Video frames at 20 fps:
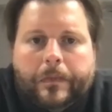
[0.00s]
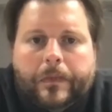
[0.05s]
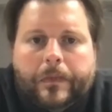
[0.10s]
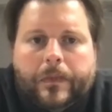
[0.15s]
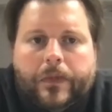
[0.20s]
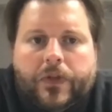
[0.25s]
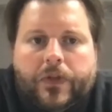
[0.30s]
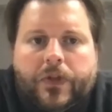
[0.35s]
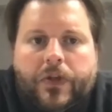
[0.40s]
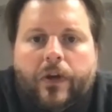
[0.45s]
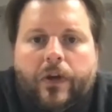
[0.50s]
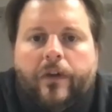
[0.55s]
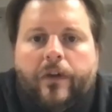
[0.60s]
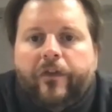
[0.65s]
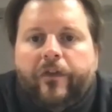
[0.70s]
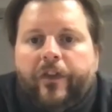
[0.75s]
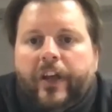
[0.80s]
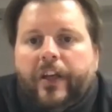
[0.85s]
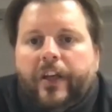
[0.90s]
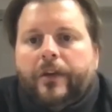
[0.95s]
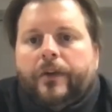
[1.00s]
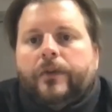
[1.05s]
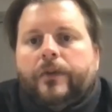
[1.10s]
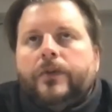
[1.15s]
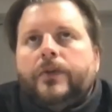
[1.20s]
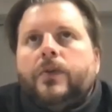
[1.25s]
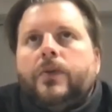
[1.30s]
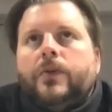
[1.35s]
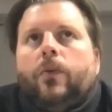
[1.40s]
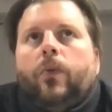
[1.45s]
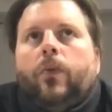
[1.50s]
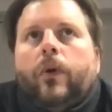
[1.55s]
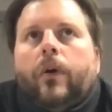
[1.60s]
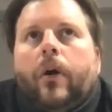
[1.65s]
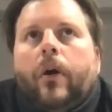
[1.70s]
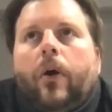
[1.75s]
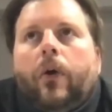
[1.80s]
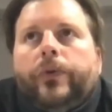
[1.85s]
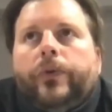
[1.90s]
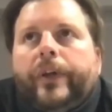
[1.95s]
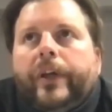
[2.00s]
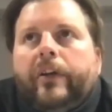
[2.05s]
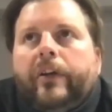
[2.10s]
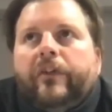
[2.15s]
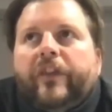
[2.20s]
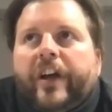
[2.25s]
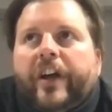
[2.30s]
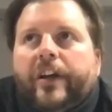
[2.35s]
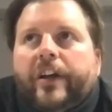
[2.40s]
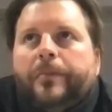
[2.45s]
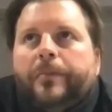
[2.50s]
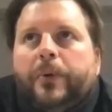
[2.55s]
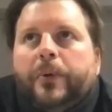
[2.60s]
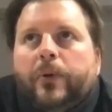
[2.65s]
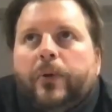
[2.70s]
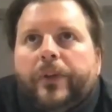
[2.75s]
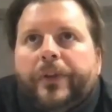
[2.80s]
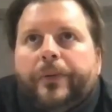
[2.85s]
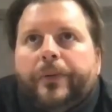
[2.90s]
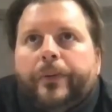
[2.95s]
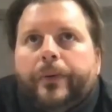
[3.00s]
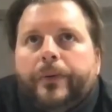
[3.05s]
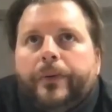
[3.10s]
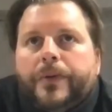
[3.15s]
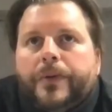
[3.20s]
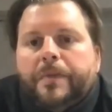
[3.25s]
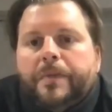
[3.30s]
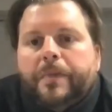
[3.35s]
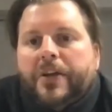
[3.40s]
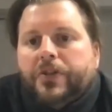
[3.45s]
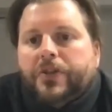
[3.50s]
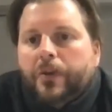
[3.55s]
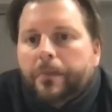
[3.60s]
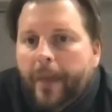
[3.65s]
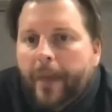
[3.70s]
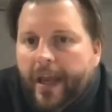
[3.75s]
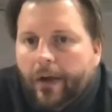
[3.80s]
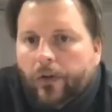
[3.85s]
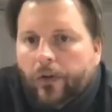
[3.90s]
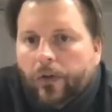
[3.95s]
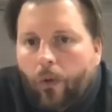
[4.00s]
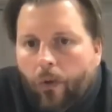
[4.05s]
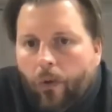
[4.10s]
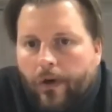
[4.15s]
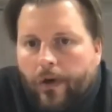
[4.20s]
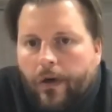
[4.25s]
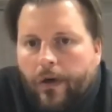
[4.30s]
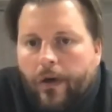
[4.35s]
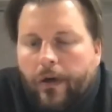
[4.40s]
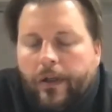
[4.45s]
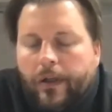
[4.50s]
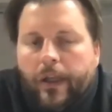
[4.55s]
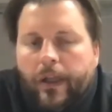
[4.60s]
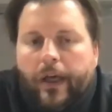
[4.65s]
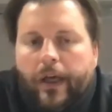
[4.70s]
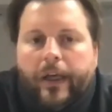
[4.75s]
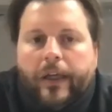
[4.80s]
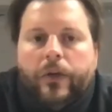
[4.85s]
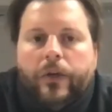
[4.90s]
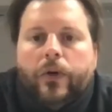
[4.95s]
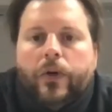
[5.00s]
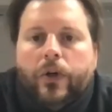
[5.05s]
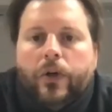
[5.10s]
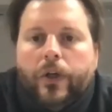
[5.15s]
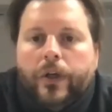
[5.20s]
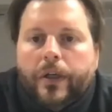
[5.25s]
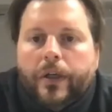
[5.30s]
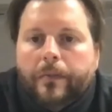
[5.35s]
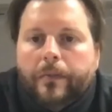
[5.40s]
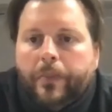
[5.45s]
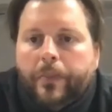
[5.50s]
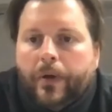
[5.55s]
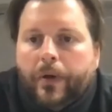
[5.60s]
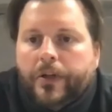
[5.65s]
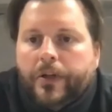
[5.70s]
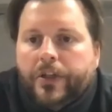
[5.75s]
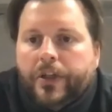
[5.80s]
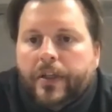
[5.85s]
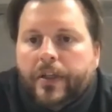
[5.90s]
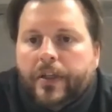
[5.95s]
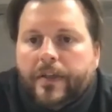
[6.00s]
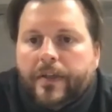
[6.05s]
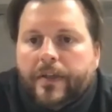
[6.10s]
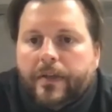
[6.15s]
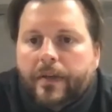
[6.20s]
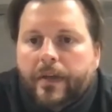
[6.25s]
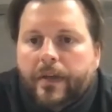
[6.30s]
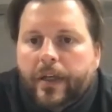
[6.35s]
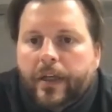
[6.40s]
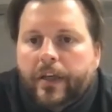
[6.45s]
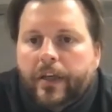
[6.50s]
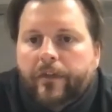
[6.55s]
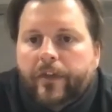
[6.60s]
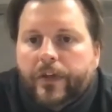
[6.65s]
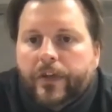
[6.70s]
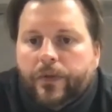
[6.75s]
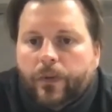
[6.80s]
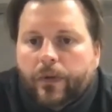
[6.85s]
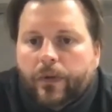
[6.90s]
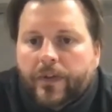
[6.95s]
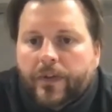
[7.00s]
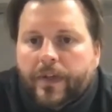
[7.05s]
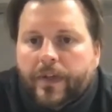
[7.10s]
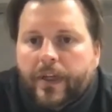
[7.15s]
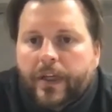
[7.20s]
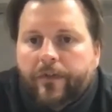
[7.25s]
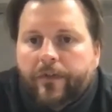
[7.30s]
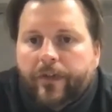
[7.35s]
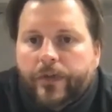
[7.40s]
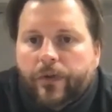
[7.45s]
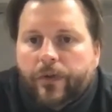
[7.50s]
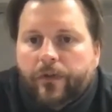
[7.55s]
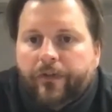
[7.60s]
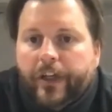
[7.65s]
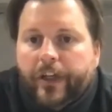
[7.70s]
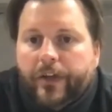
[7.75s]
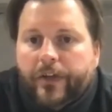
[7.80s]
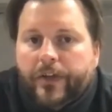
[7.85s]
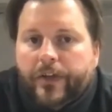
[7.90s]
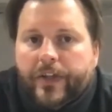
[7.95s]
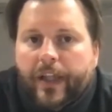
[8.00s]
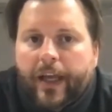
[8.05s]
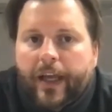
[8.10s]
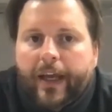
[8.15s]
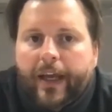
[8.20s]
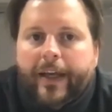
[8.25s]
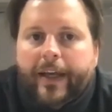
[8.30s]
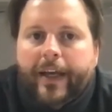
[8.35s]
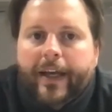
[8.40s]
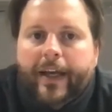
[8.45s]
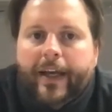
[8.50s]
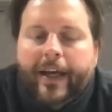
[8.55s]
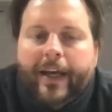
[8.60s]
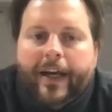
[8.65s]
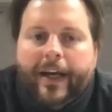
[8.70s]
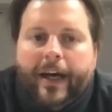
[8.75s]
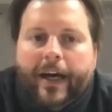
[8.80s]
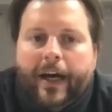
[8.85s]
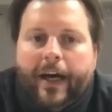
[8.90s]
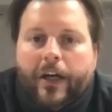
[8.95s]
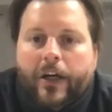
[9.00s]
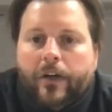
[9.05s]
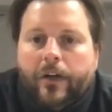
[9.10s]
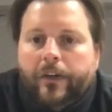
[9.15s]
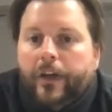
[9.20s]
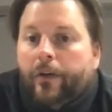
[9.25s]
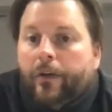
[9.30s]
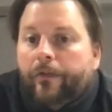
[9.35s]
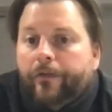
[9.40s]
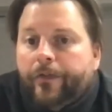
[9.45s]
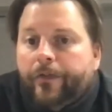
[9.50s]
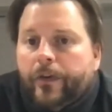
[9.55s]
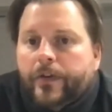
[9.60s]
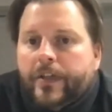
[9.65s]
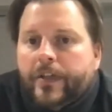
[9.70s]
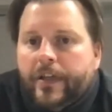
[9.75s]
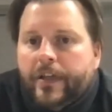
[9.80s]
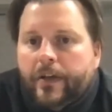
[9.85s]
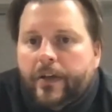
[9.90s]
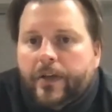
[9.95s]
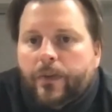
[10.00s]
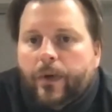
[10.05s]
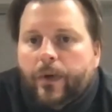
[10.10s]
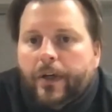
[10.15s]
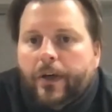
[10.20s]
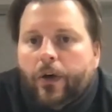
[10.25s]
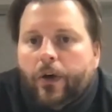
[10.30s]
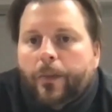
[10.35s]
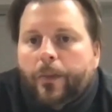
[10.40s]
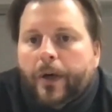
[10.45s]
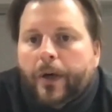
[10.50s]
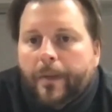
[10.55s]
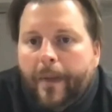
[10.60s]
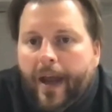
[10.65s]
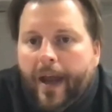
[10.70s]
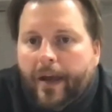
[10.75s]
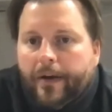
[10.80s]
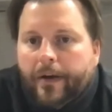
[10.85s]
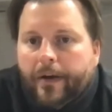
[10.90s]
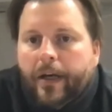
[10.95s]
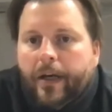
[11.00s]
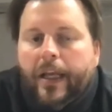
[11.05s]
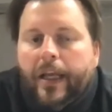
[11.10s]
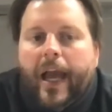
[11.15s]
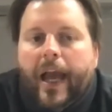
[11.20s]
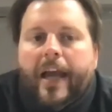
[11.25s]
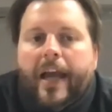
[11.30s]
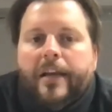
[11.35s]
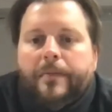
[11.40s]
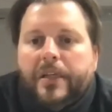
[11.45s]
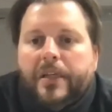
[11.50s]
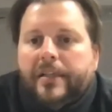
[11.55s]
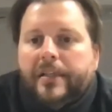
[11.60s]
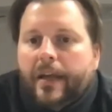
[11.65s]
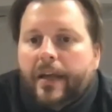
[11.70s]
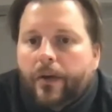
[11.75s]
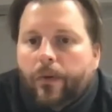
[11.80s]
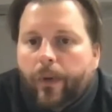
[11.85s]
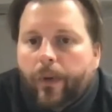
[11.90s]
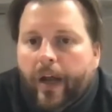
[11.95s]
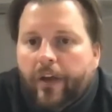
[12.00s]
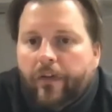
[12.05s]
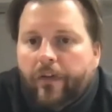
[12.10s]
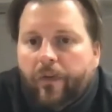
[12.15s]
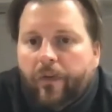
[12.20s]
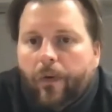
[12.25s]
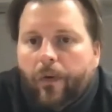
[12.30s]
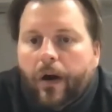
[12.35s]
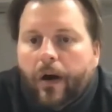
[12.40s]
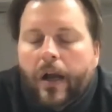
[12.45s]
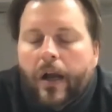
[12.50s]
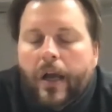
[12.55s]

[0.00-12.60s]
certain figures were only available through special mail order. Like you couldn't purchase individuals, individual figures like uh, the first Series One Cobra Commander. He had to be sent away for